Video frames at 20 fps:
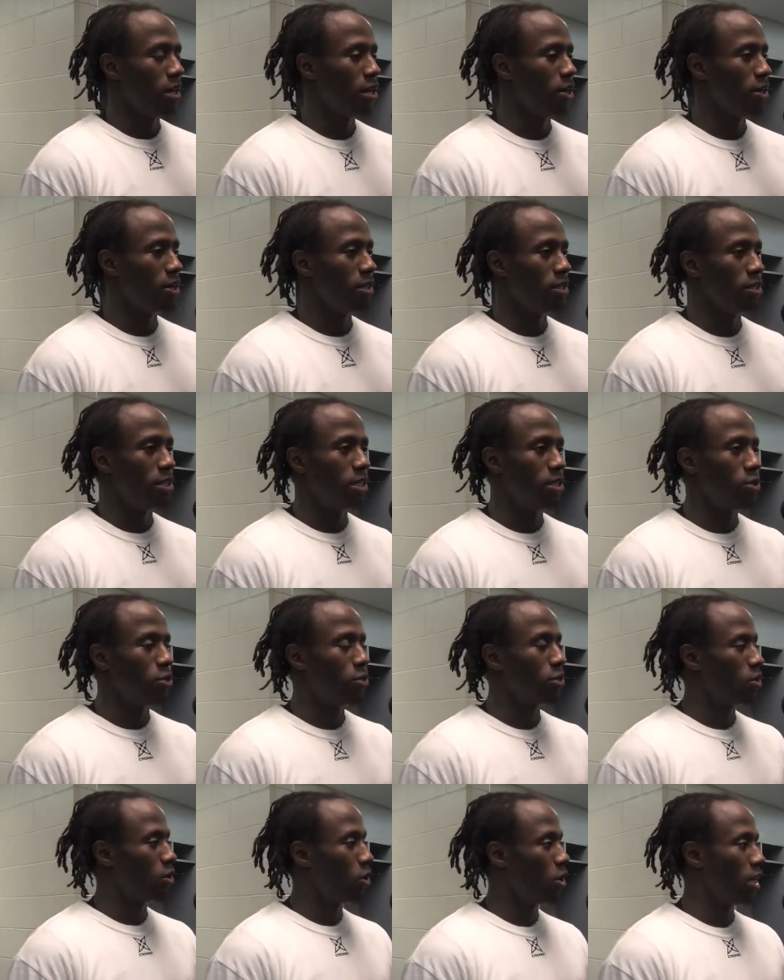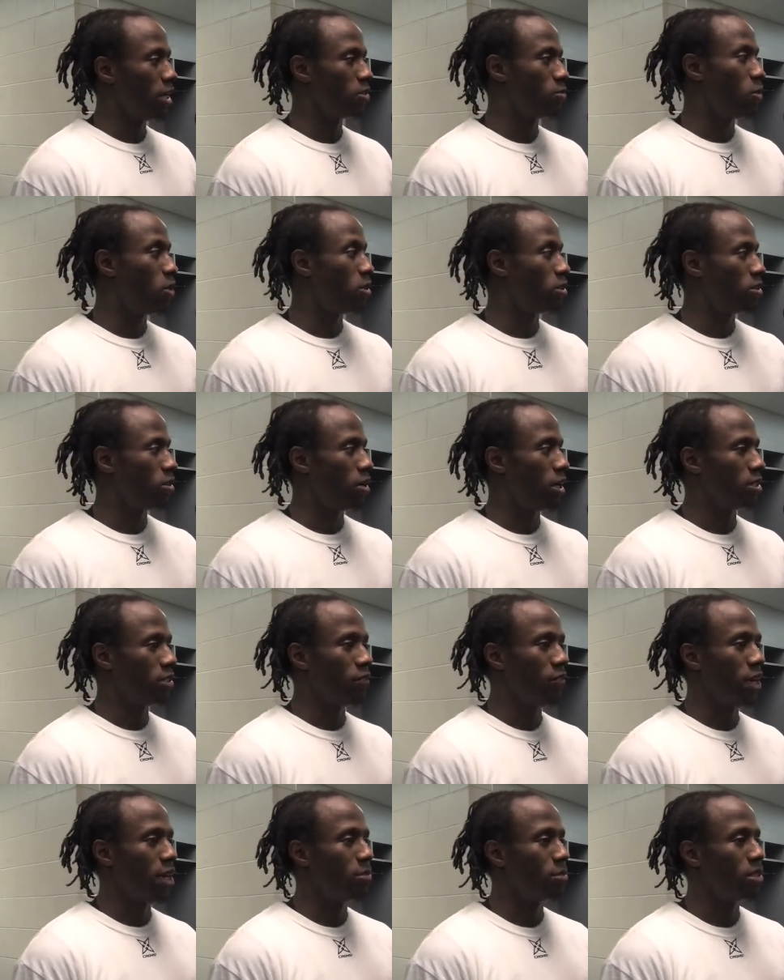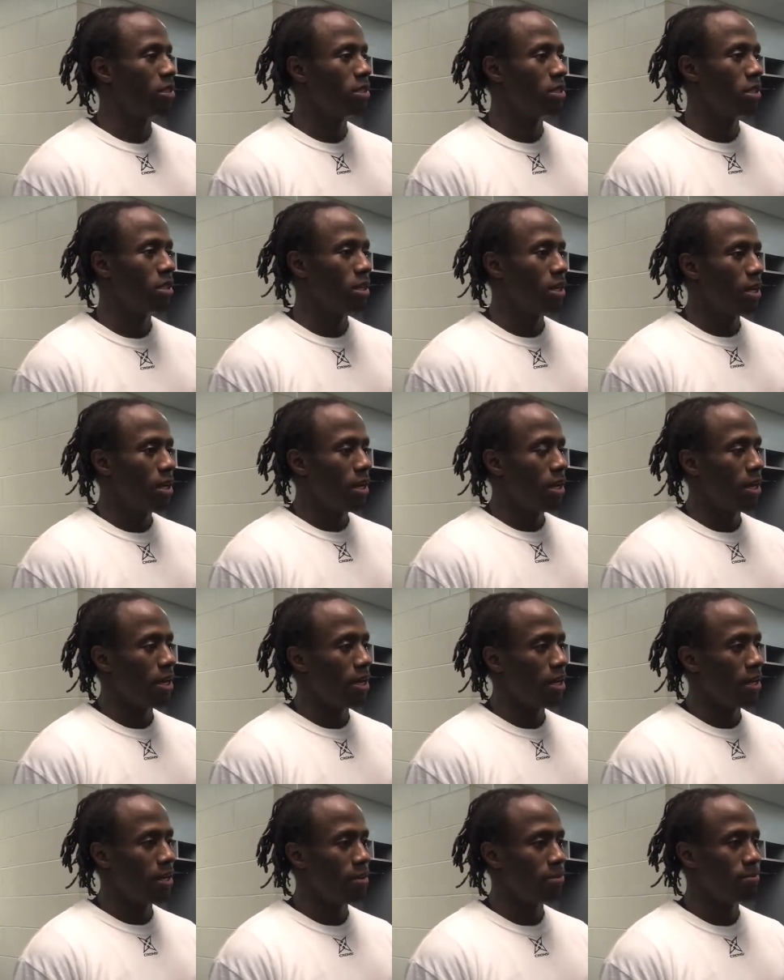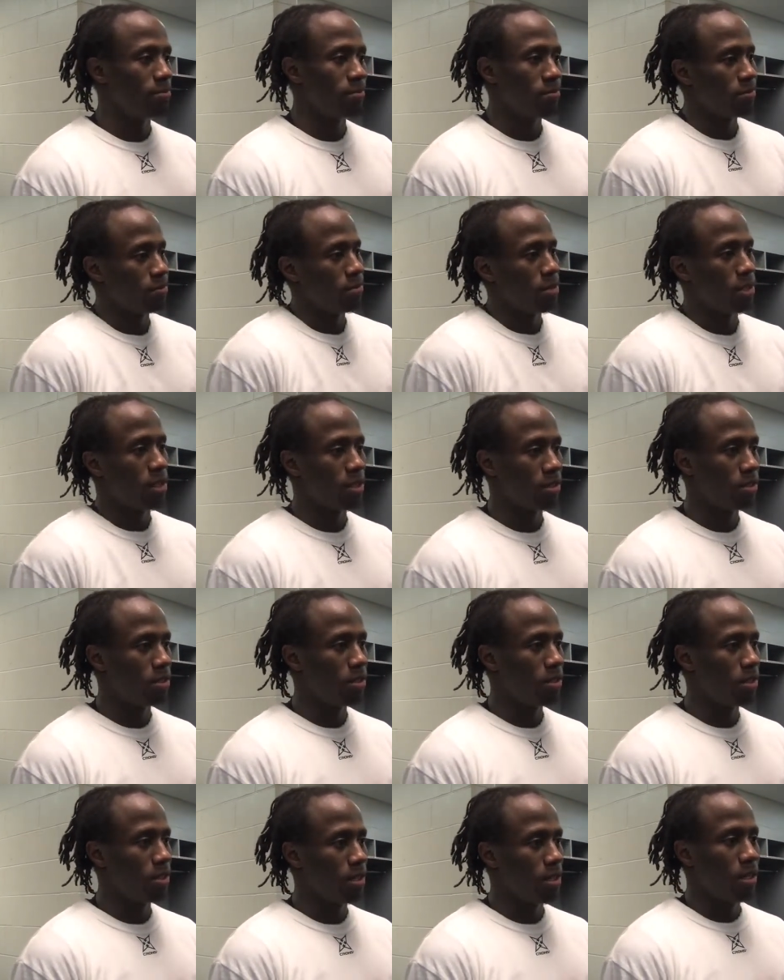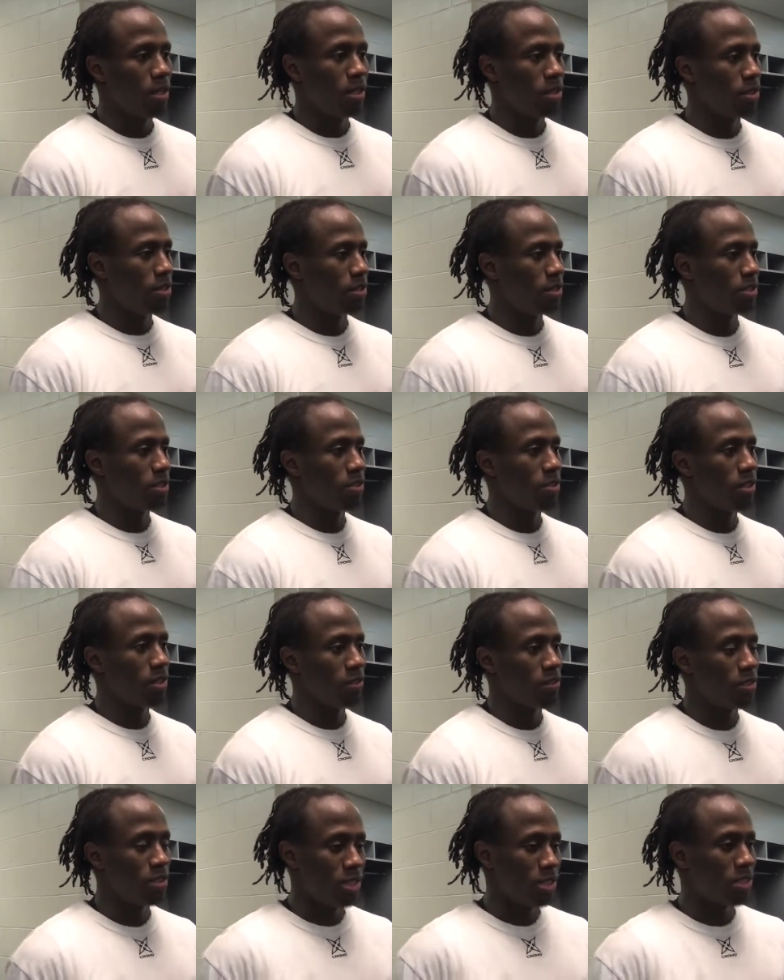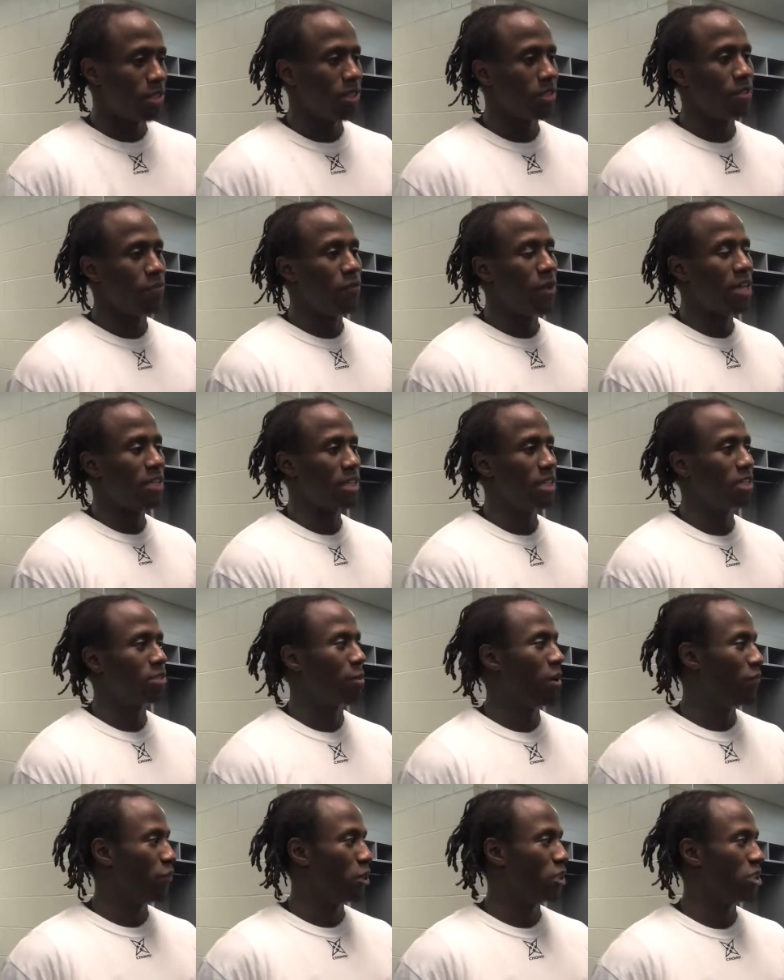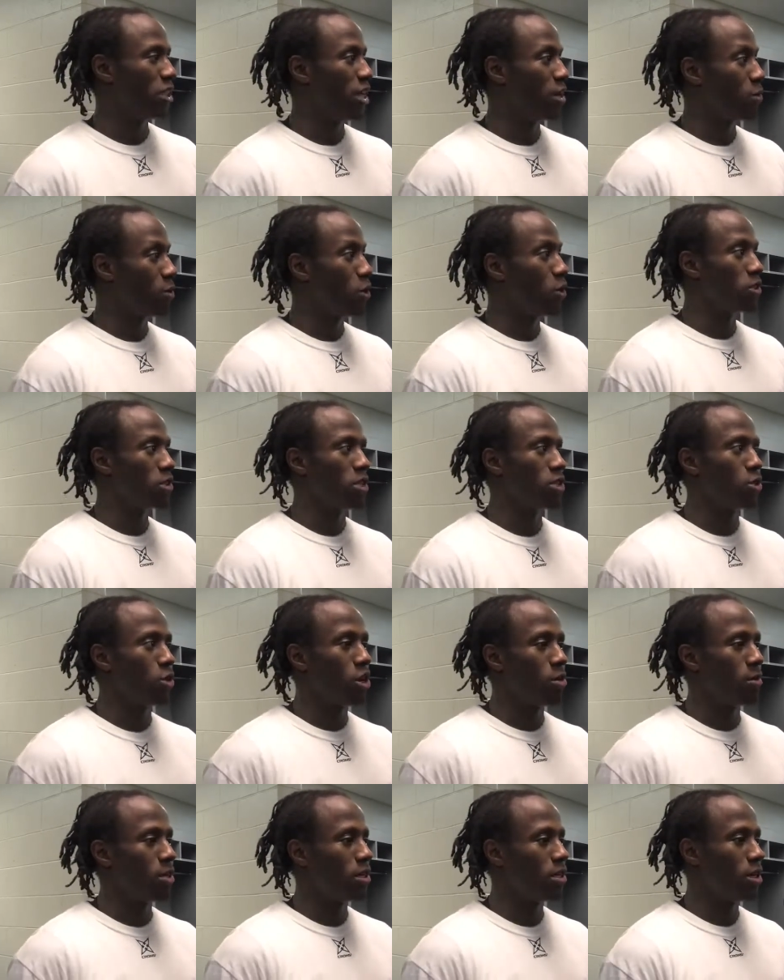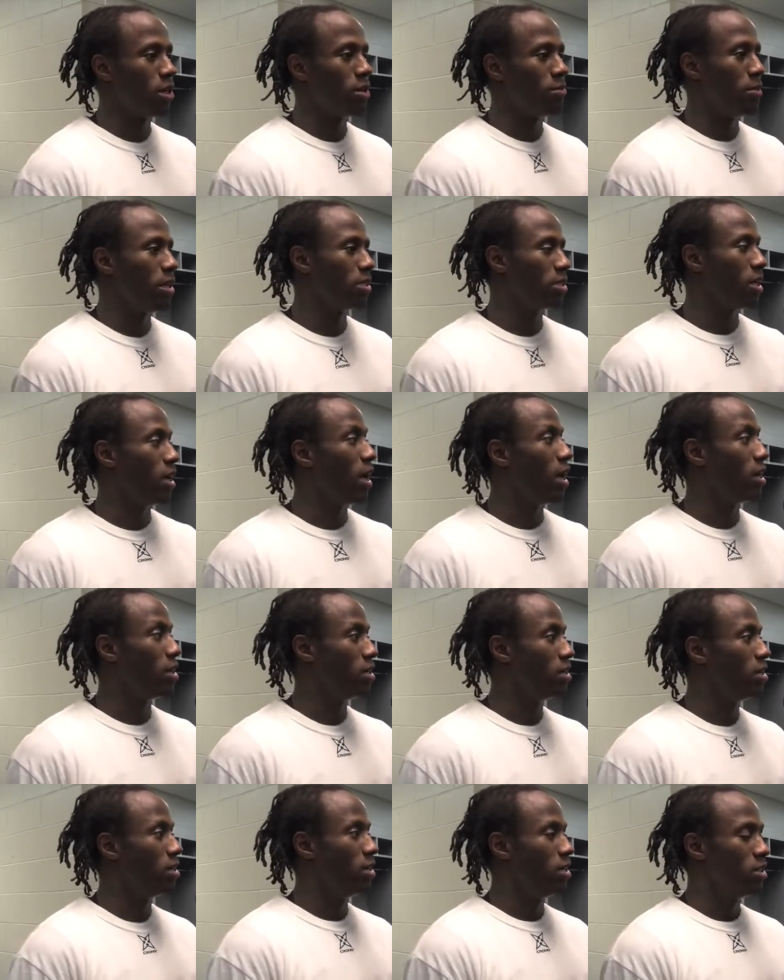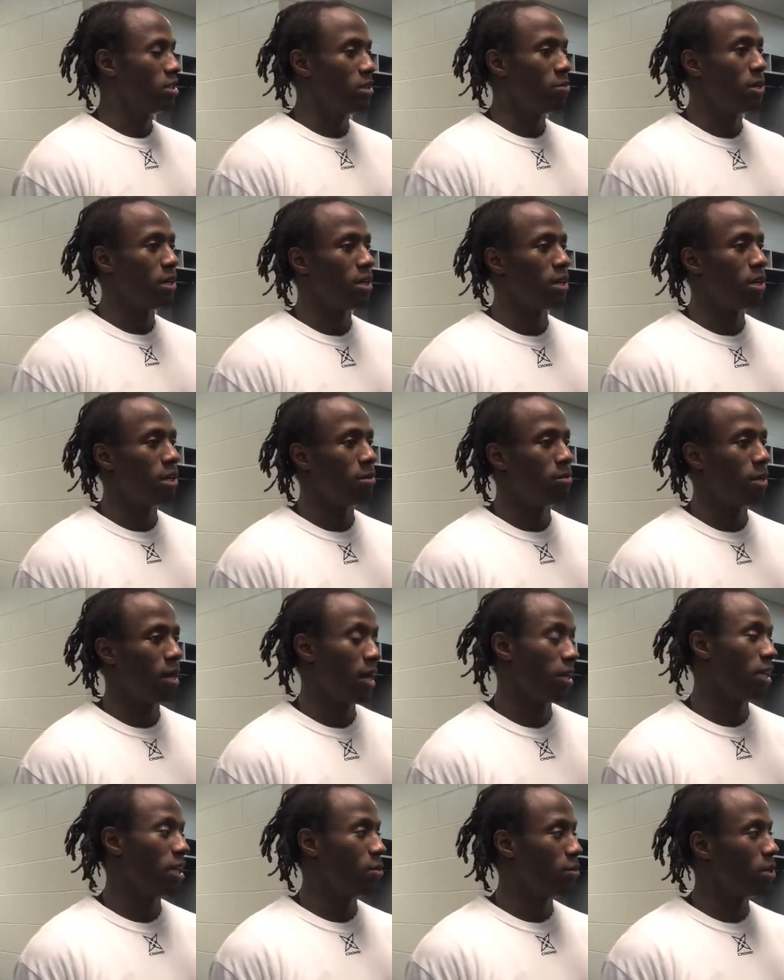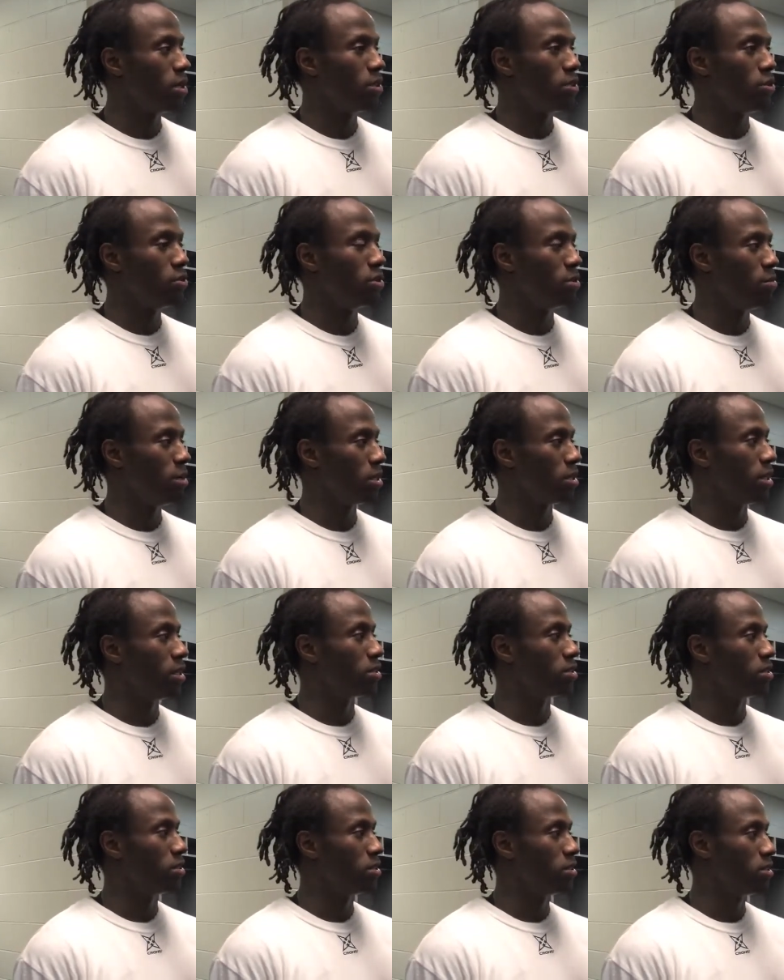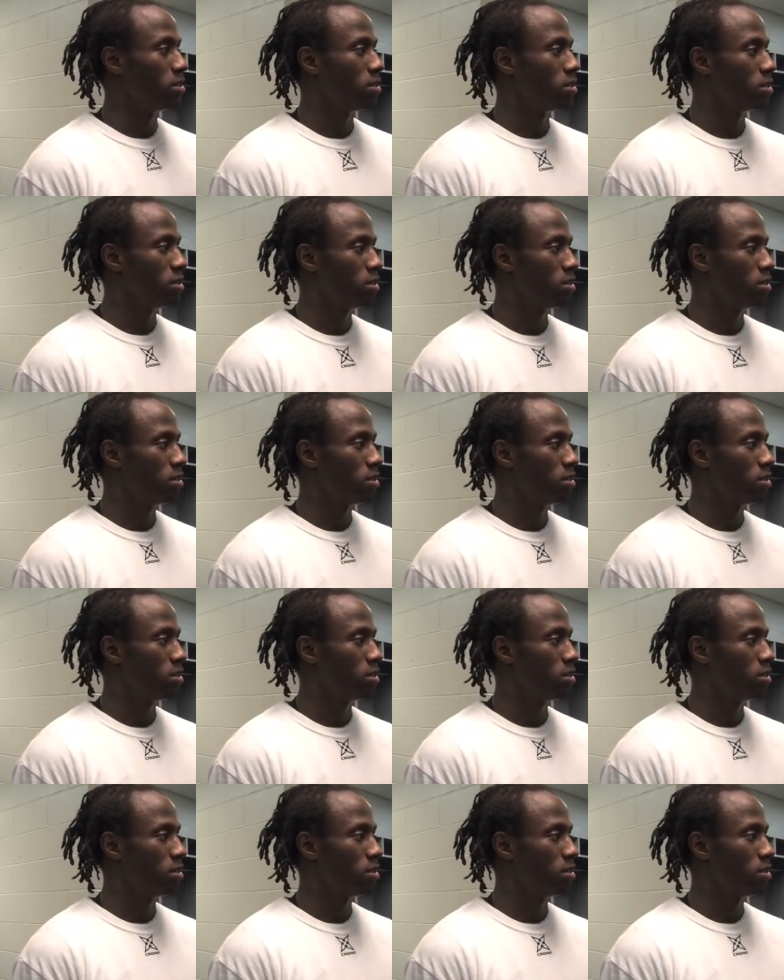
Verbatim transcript: You know, and, and do it all as one. You know, as a family, and um, you know, this the, just the, the fact that it's my first year and we're going to the tournament. You know, it means a lot to me, you know, I and mean, I think we can do some big things. All